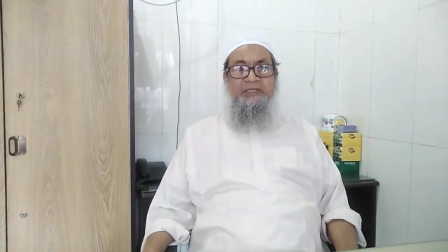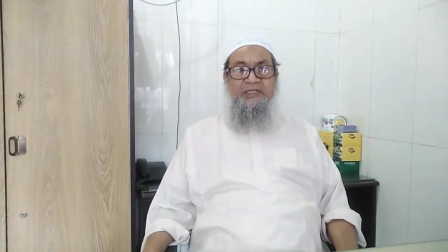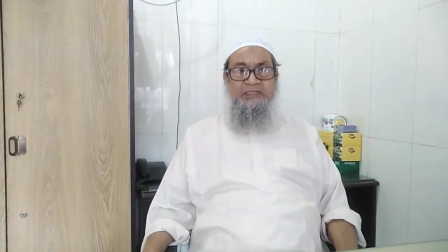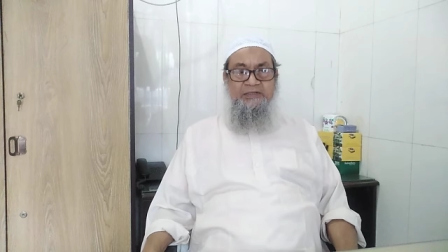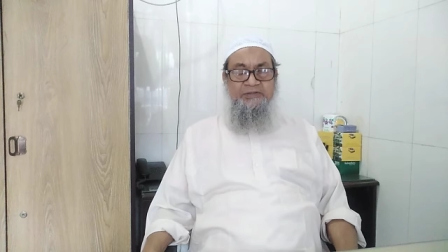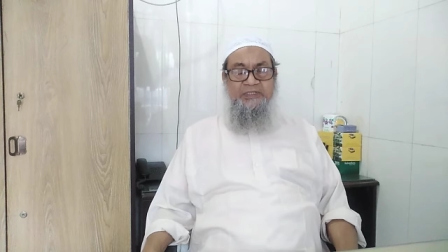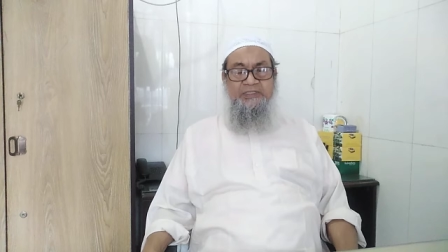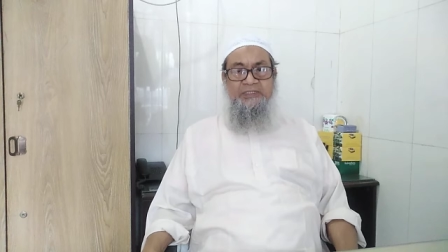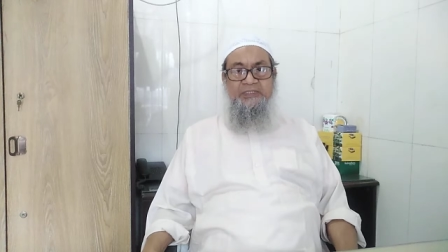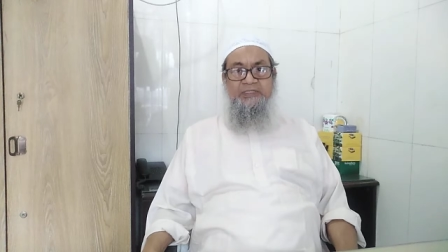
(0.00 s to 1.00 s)

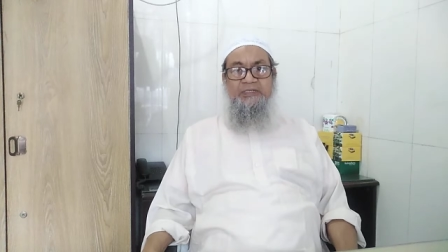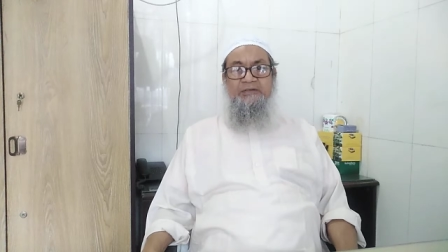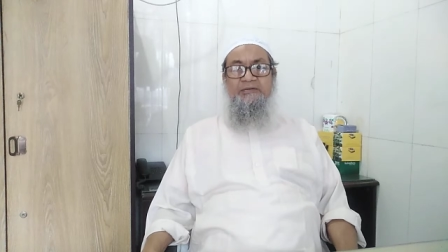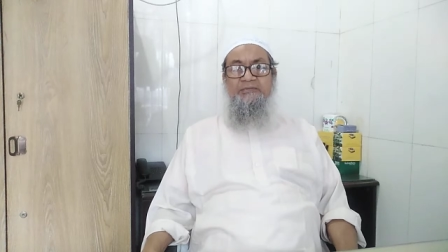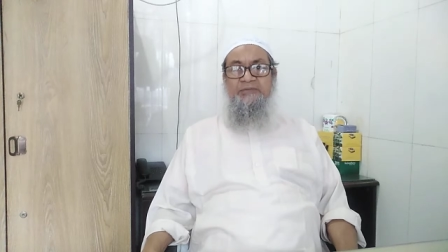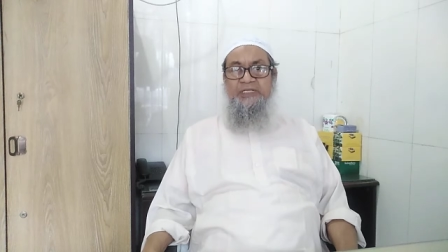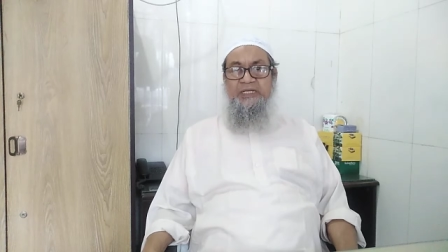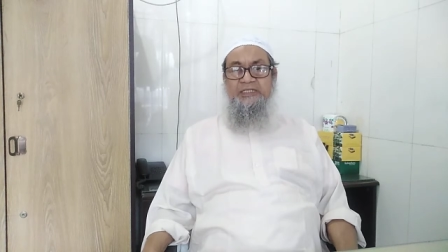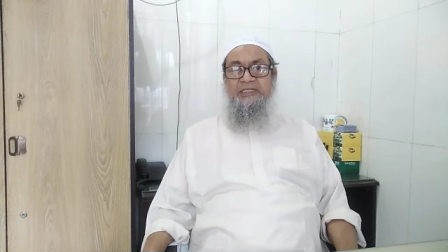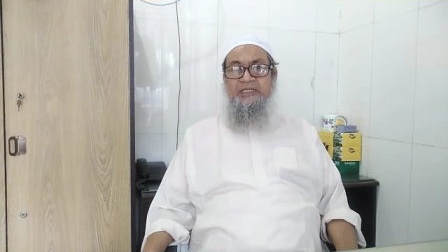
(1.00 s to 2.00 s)
angiotensin
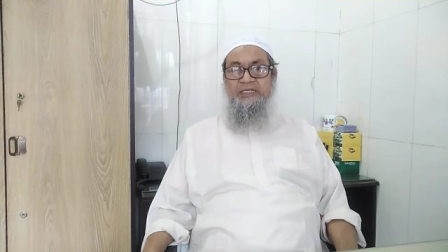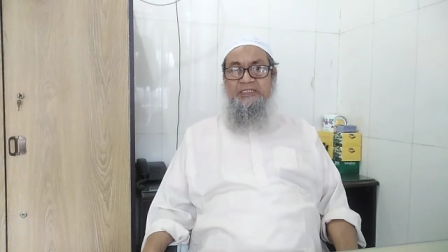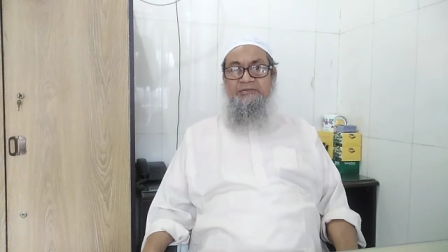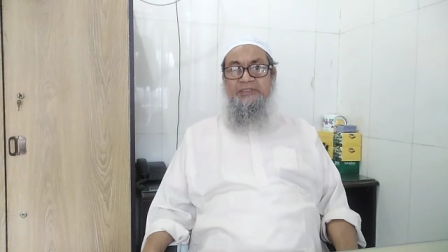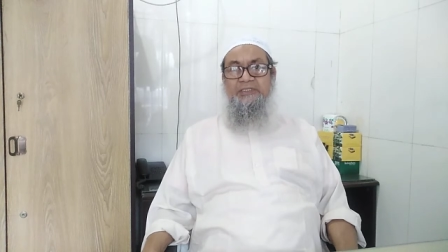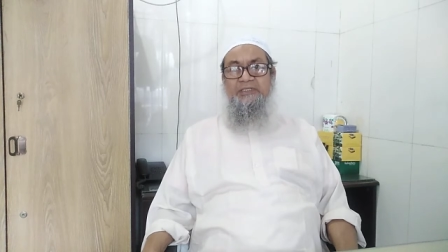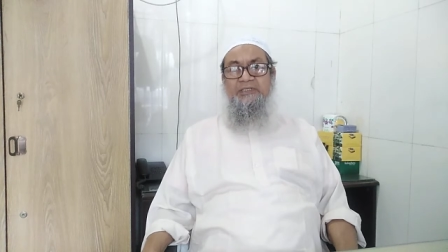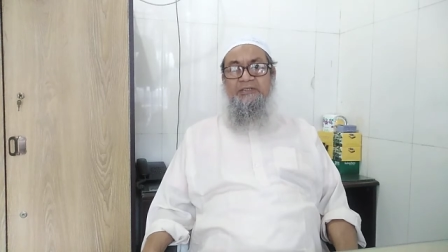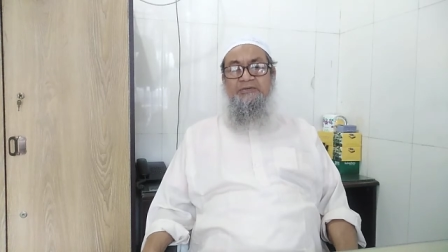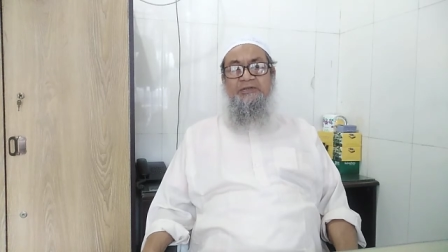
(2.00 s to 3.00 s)
mediated
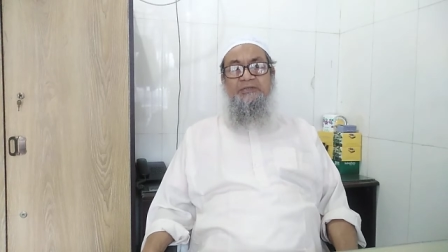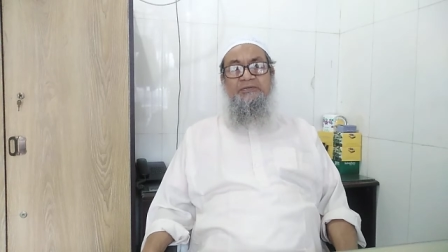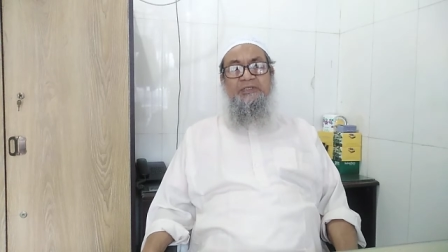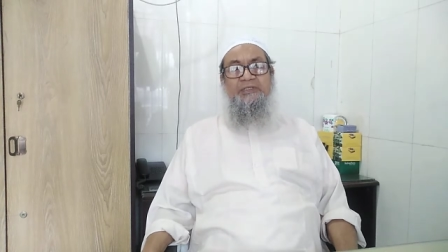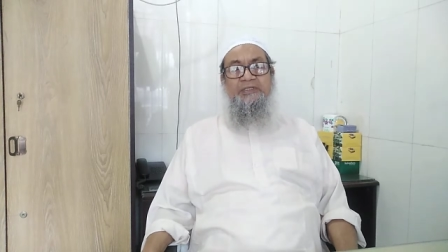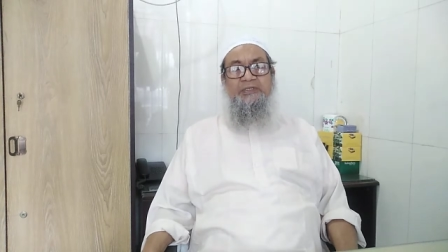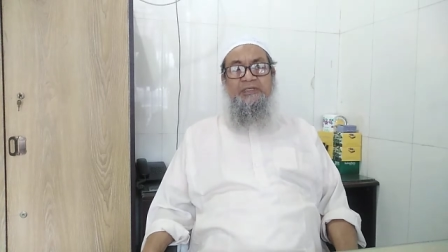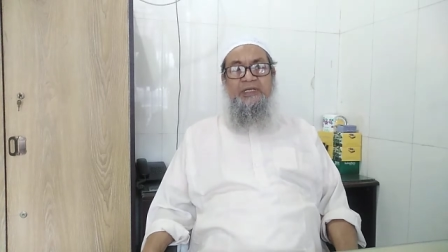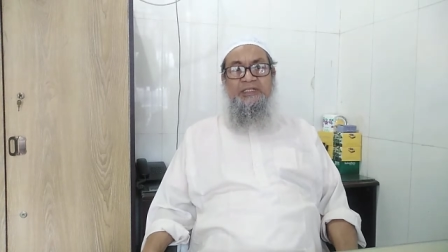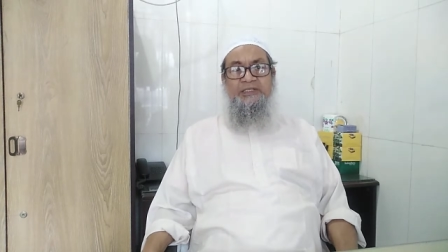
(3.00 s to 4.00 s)
activity will be,
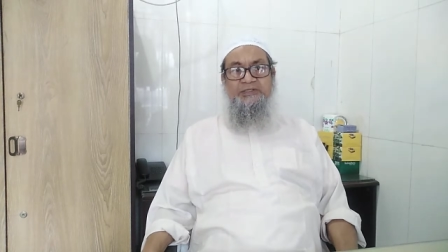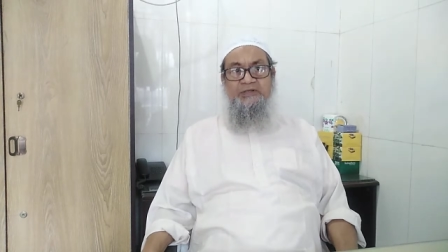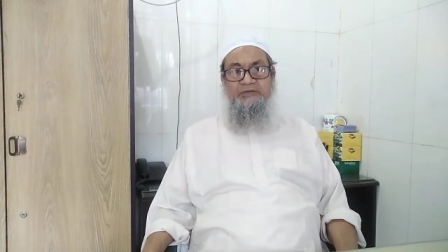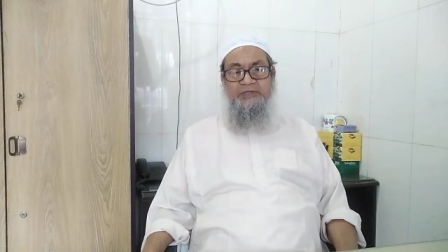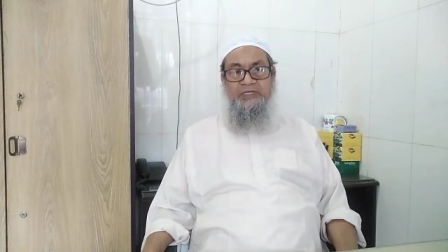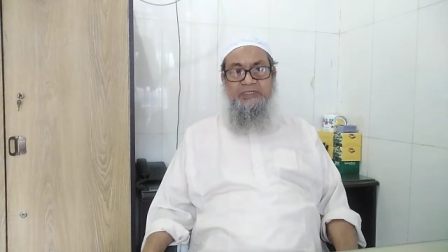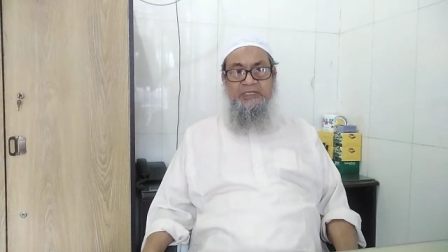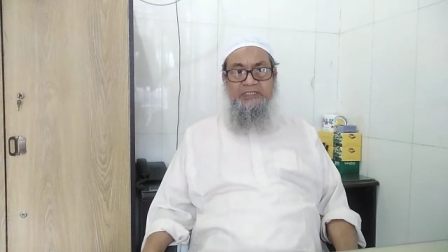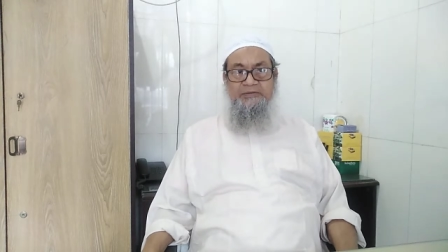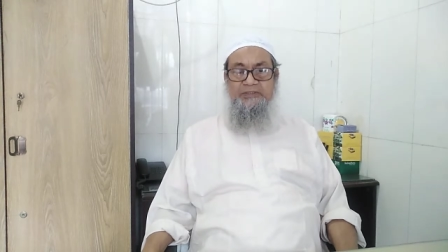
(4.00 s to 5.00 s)
aldosterone mediated
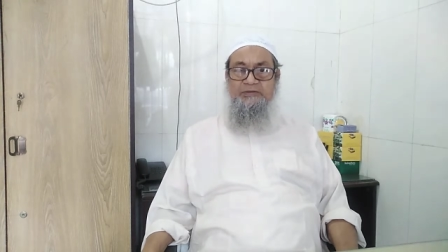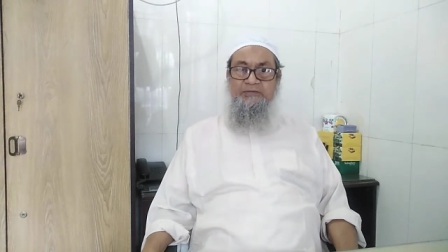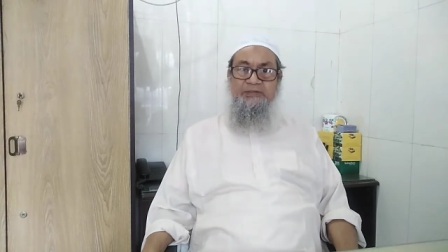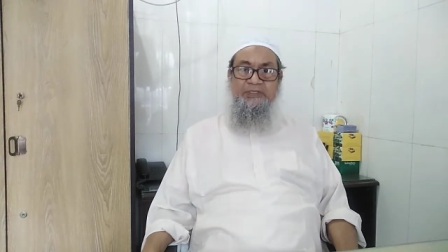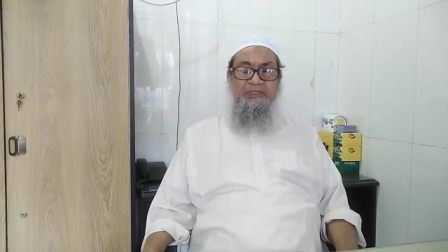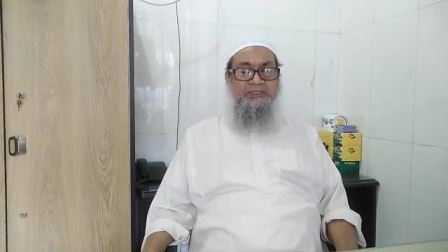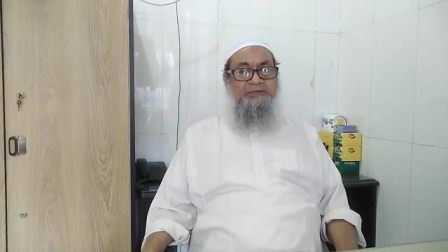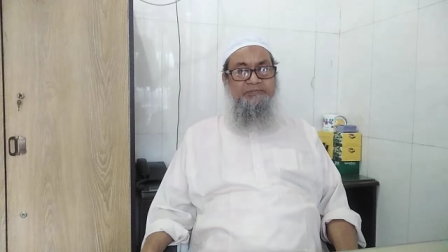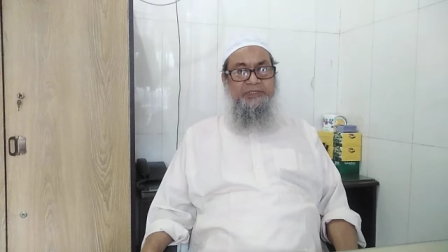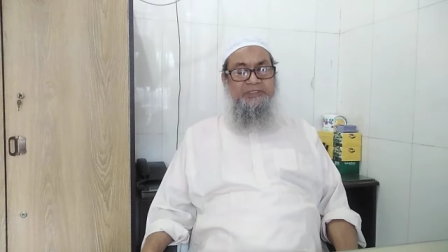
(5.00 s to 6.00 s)
activity will be
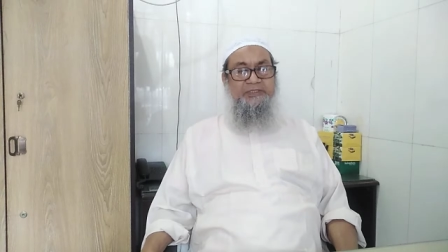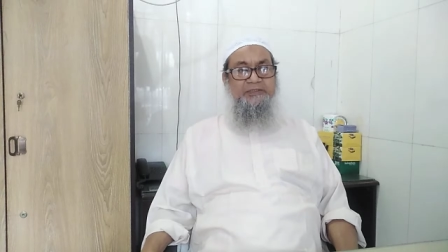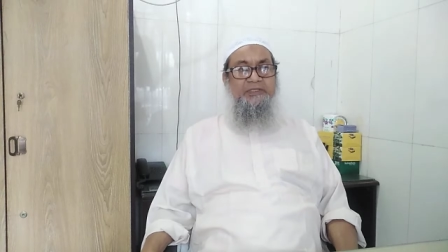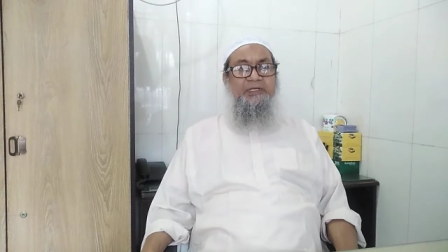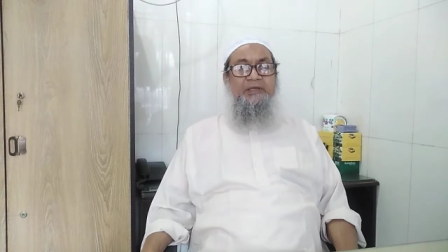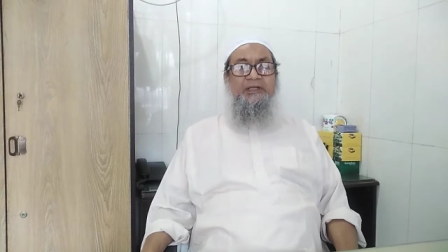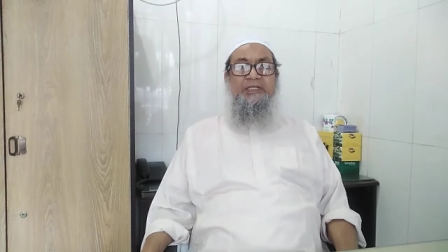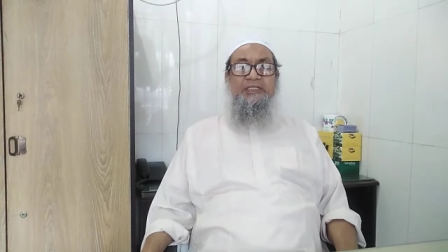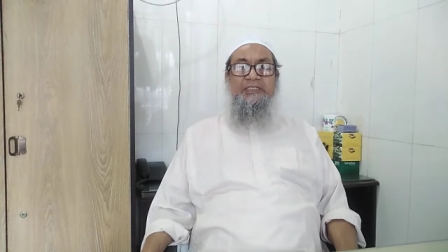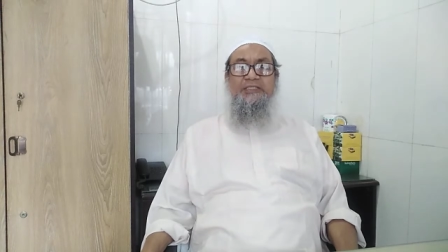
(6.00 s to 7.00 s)
suppressed. And
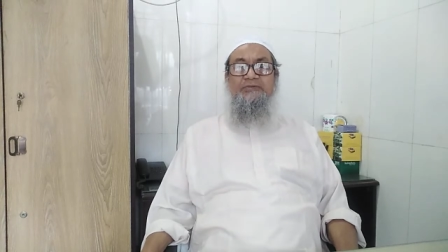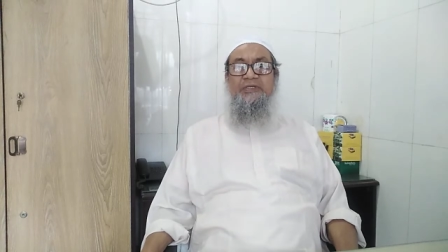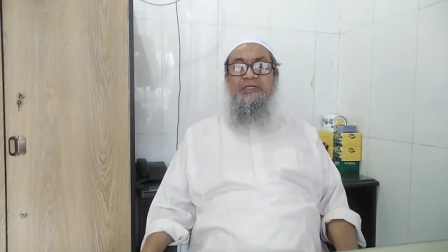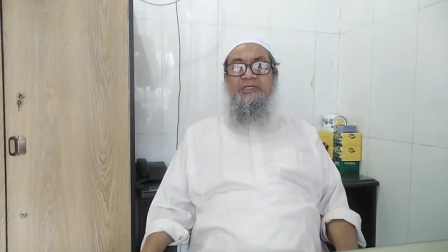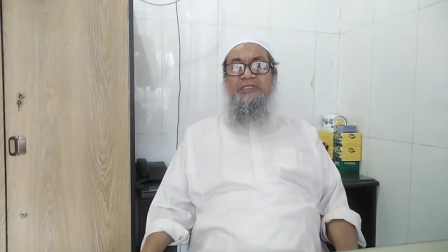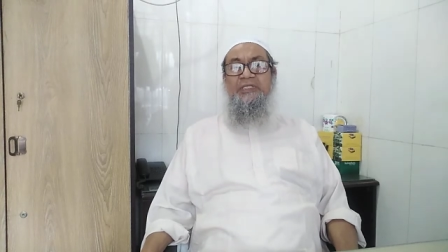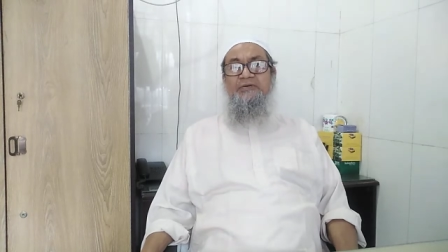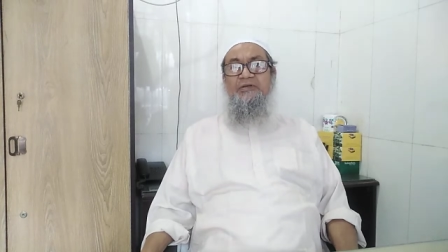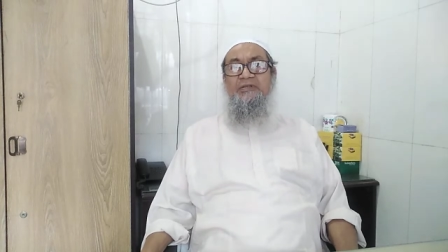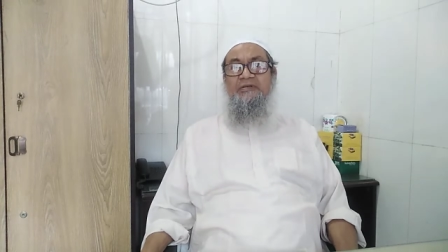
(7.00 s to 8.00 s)
in this way, they
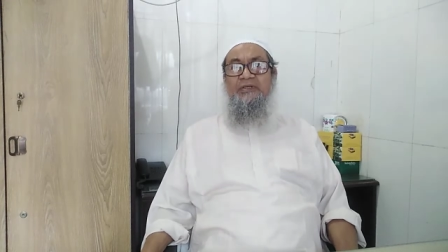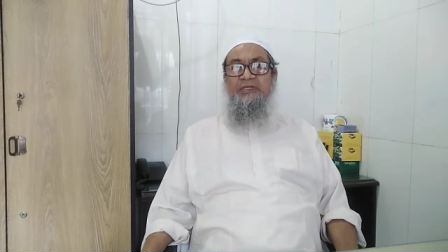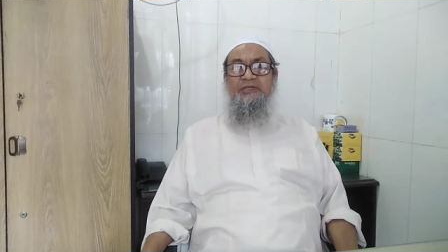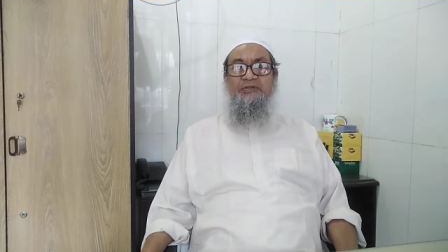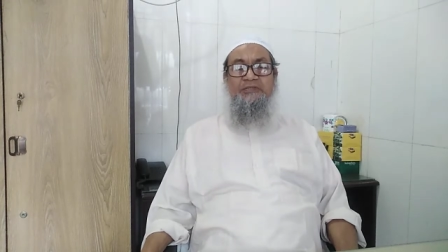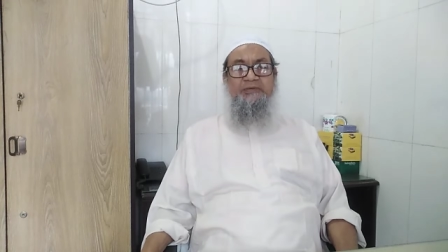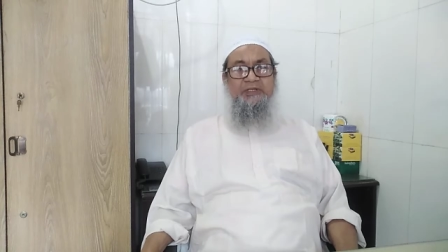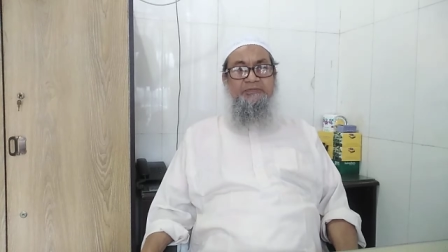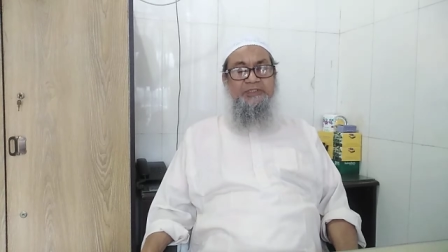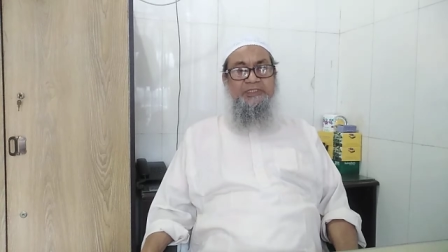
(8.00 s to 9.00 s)
will reduce
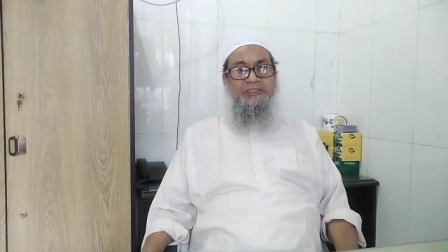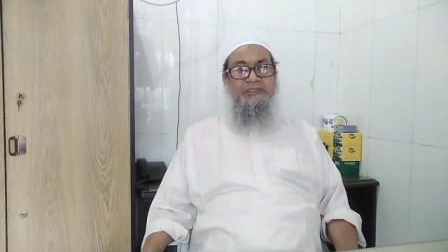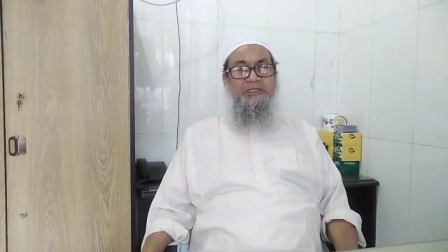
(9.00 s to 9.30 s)
blood pressure.